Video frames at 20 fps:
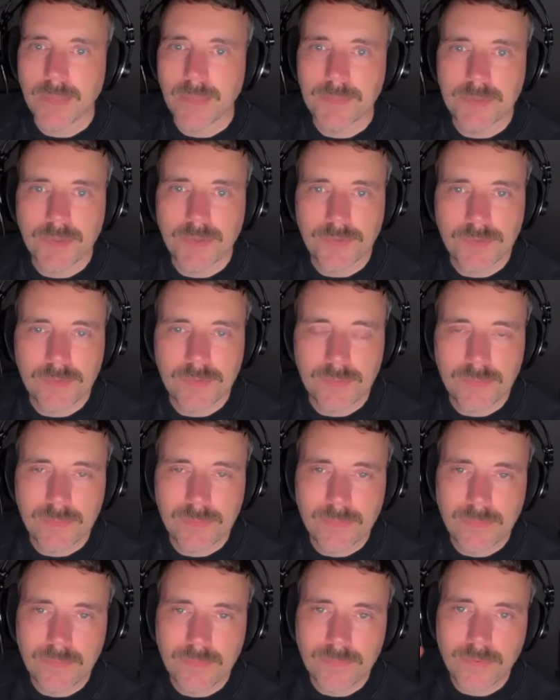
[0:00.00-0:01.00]
just
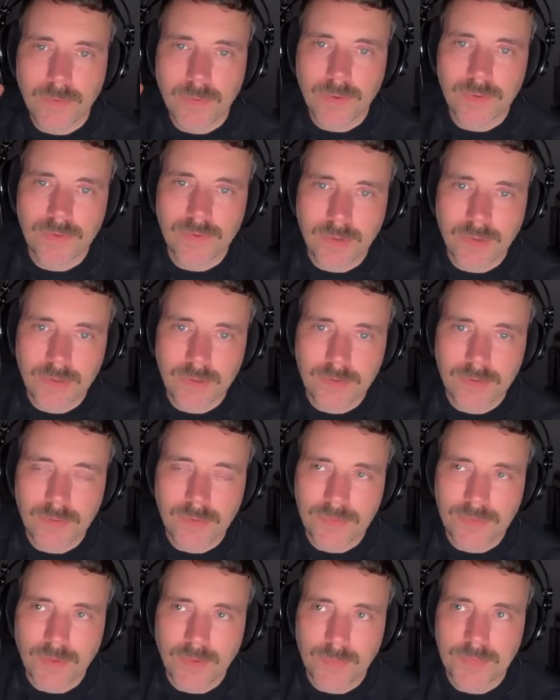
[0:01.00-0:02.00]
focusing on
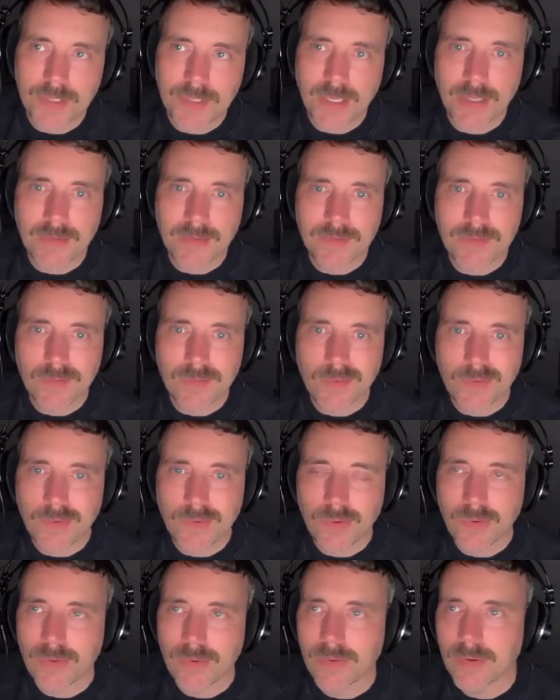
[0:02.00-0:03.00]
doing something else,
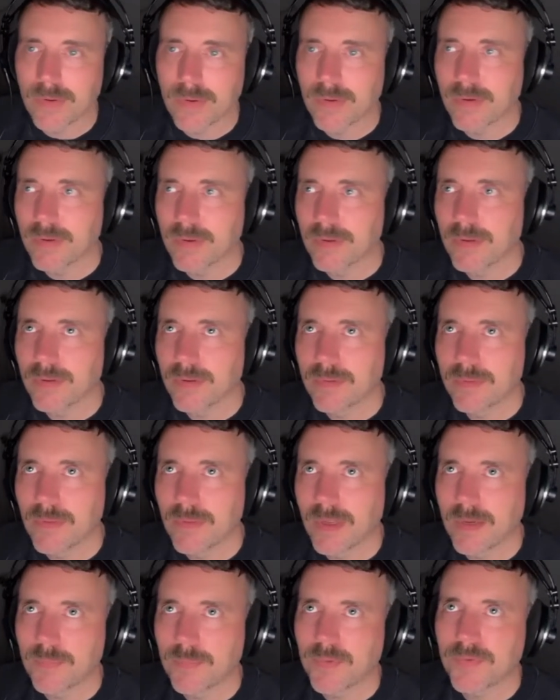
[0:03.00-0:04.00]
or
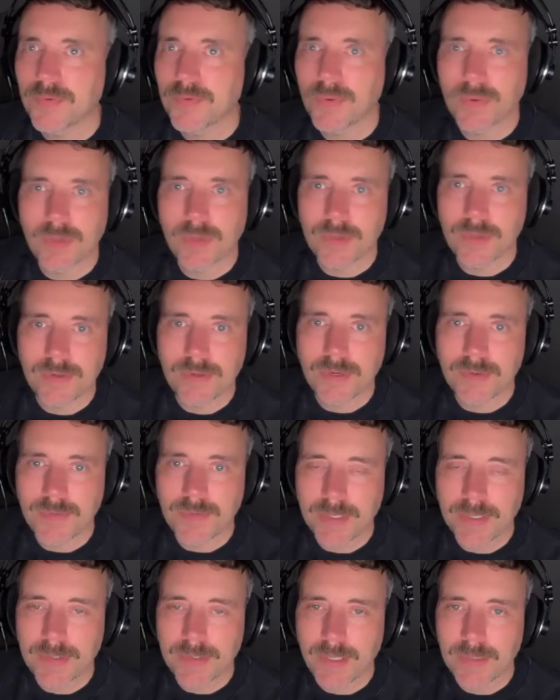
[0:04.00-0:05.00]
I pursue another
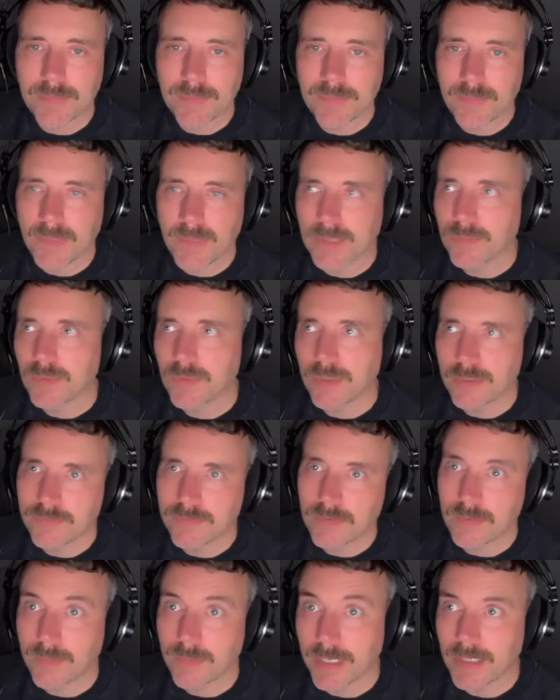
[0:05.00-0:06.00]
career that might work
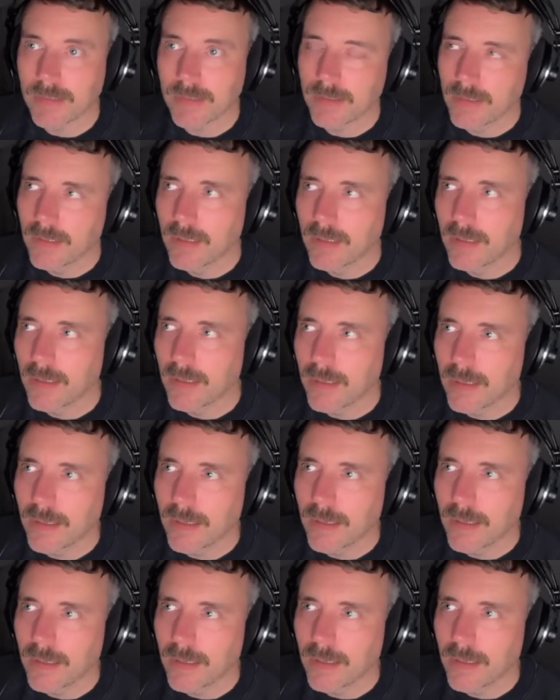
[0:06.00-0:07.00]
for my
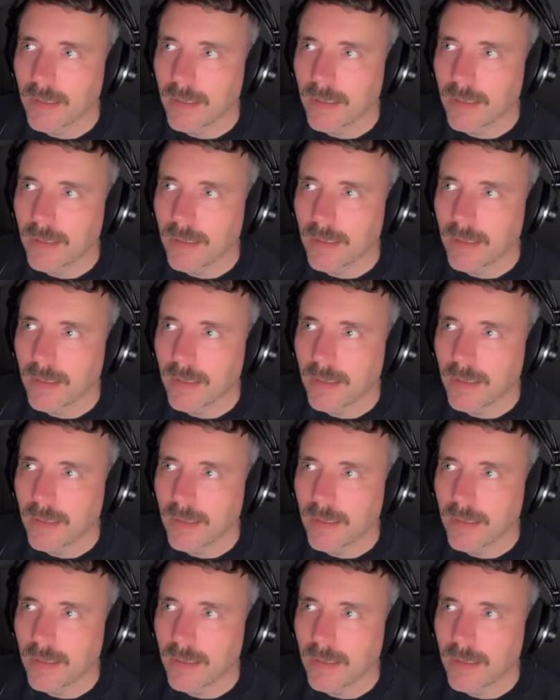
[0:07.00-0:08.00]
identity or
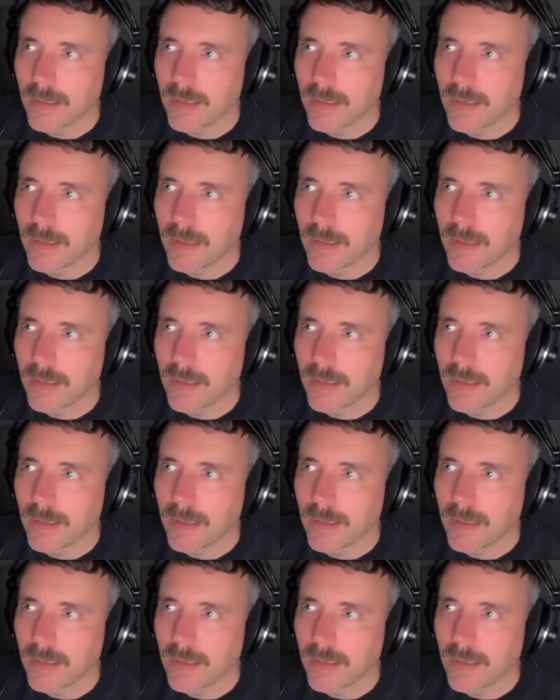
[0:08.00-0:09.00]
my gender.
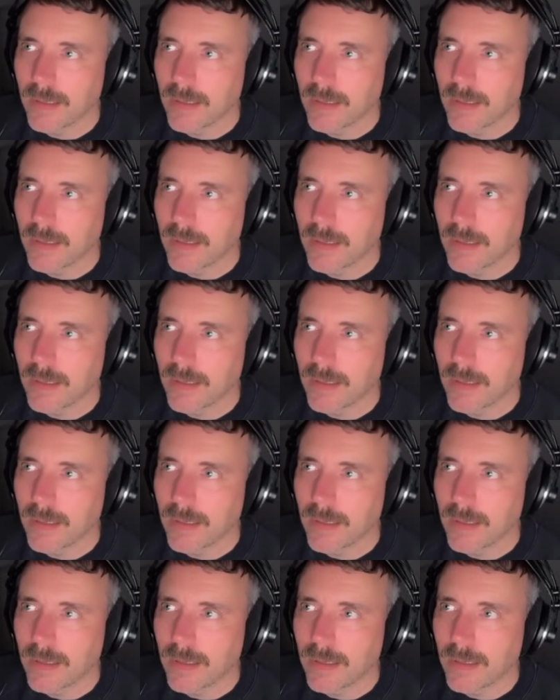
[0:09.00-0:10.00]
But
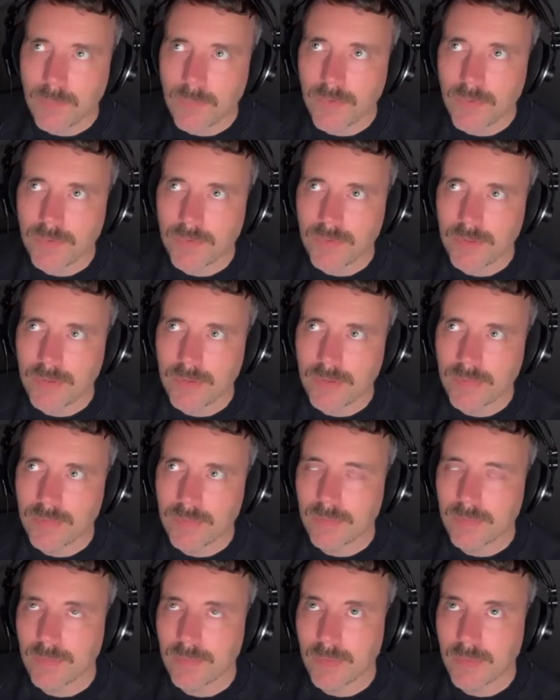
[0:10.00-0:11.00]
the numbers in
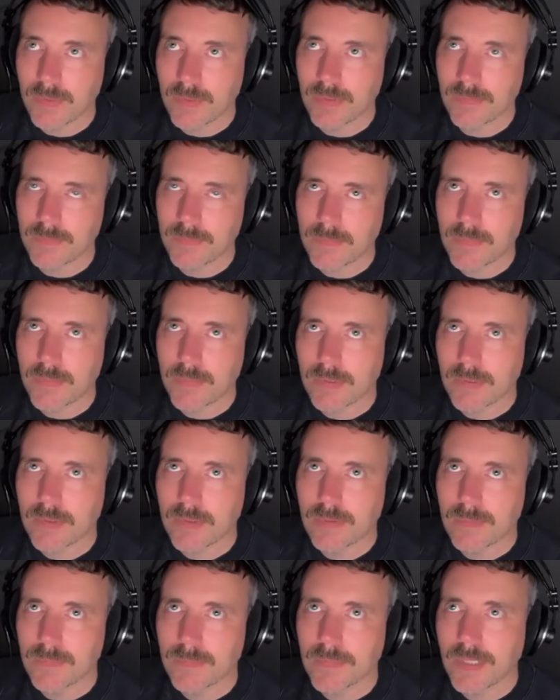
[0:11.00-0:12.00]
the
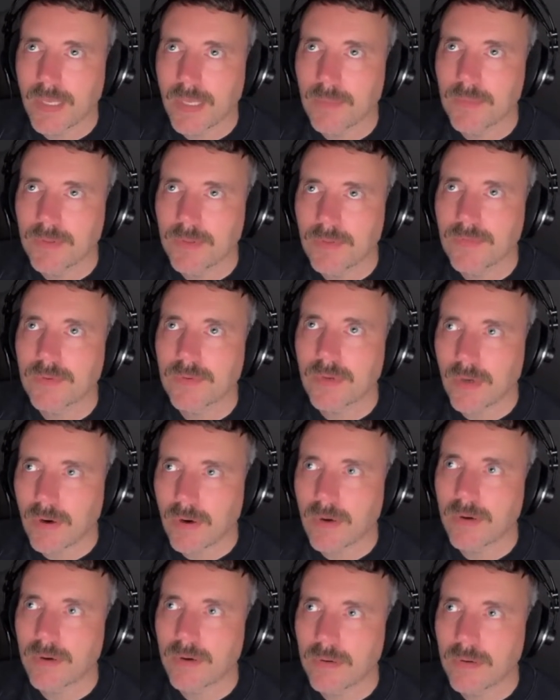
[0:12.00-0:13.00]
game industry
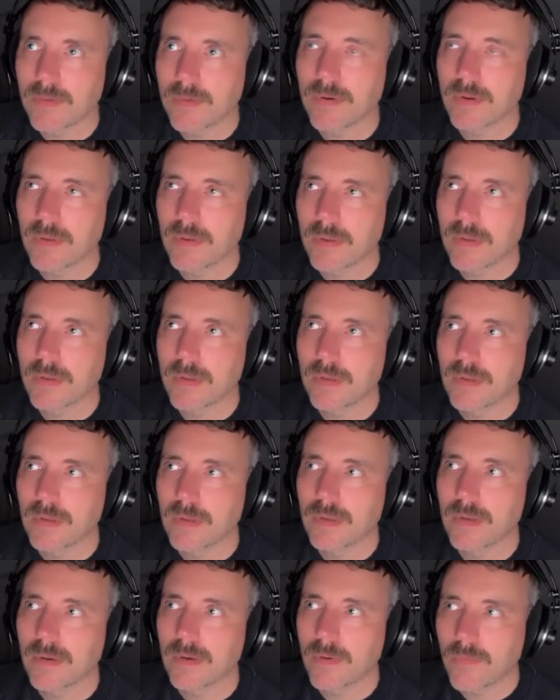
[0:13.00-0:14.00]
are
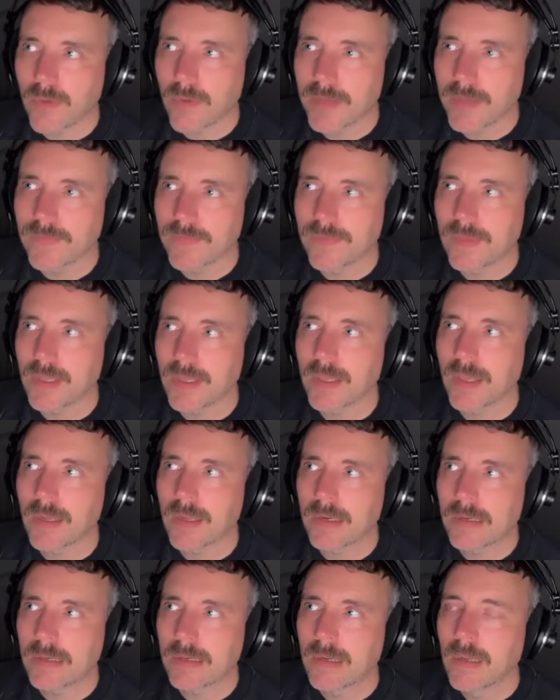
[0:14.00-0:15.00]
rising, and